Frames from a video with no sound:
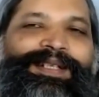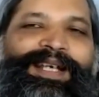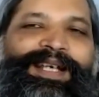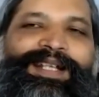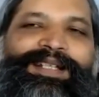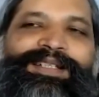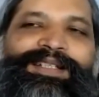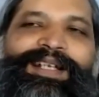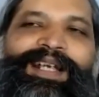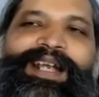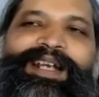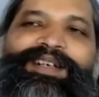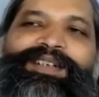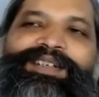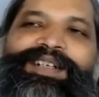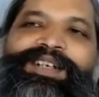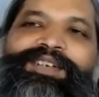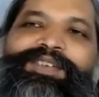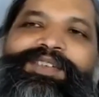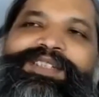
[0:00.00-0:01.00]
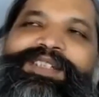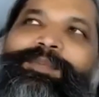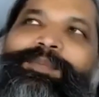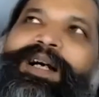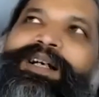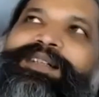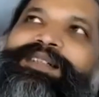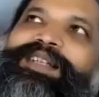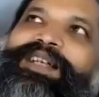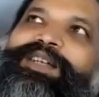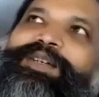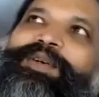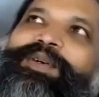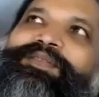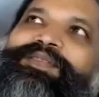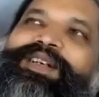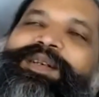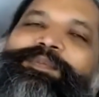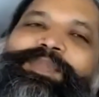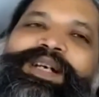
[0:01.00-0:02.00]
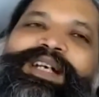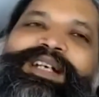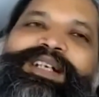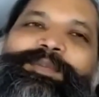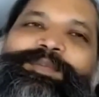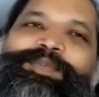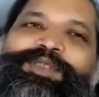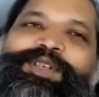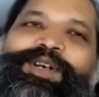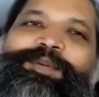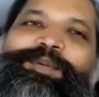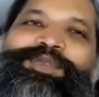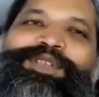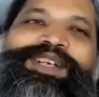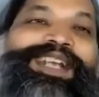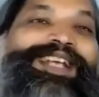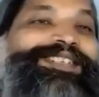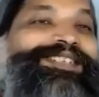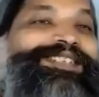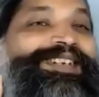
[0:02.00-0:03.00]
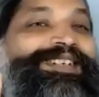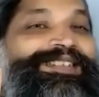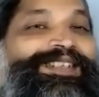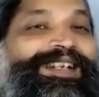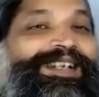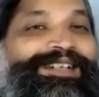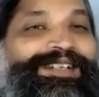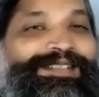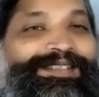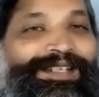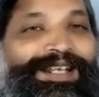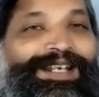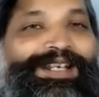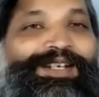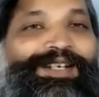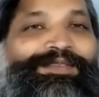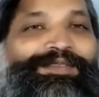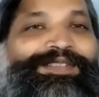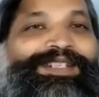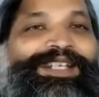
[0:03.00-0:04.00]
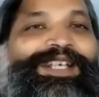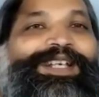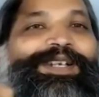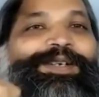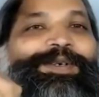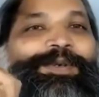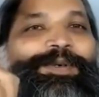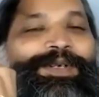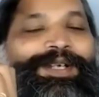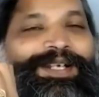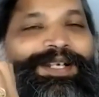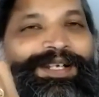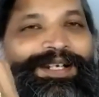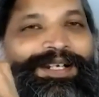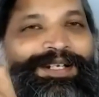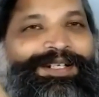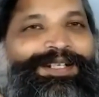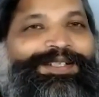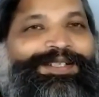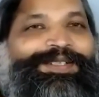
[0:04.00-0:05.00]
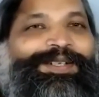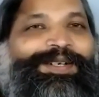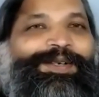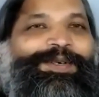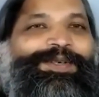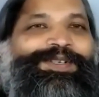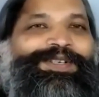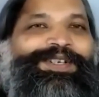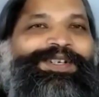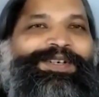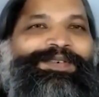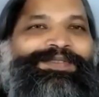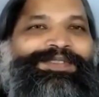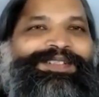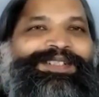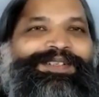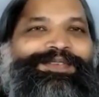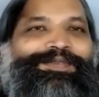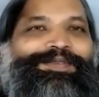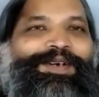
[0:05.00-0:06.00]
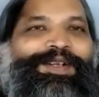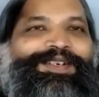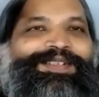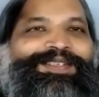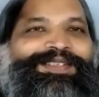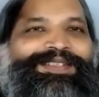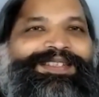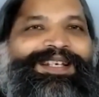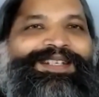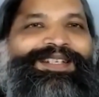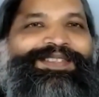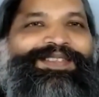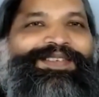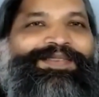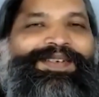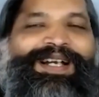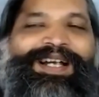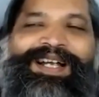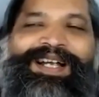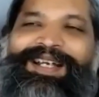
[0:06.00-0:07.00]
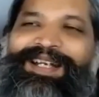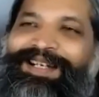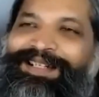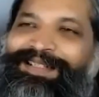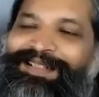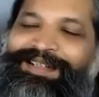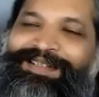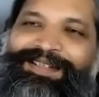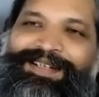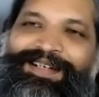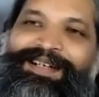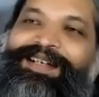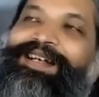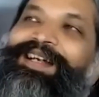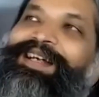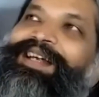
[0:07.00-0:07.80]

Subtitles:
In the entry into Samadhi, you have complete absorption as a result of thinning of the ego, dissolution of the false sense of I, etc.